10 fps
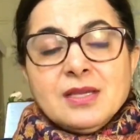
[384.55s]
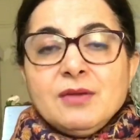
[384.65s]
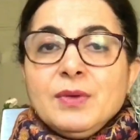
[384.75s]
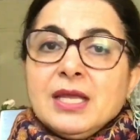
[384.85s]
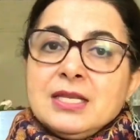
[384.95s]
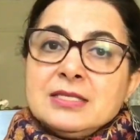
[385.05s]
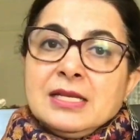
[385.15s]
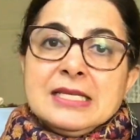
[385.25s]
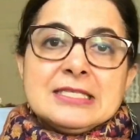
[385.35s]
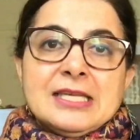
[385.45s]
and we can
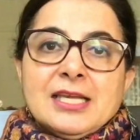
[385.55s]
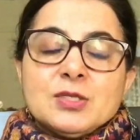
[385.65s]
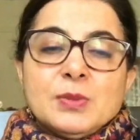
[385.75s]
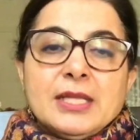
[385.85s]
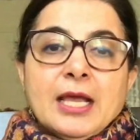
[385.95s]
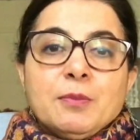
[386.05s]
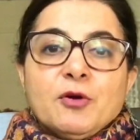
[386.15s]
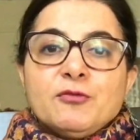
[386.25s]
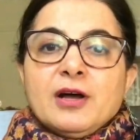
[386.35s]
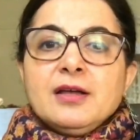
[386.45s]
easily see it with the help
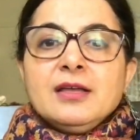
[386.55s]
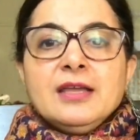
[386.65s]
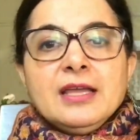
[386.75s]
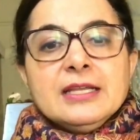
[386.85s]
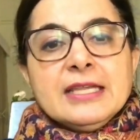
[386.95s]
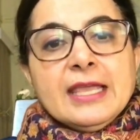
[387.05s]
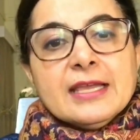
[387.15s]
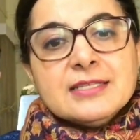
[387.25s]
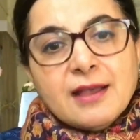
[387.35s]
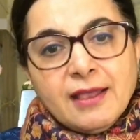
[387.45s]
of our
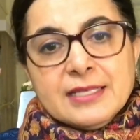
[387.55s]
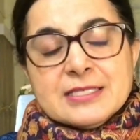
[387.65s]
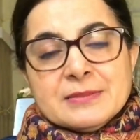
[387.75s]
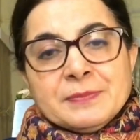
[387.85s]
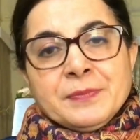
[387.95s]
naked eyes.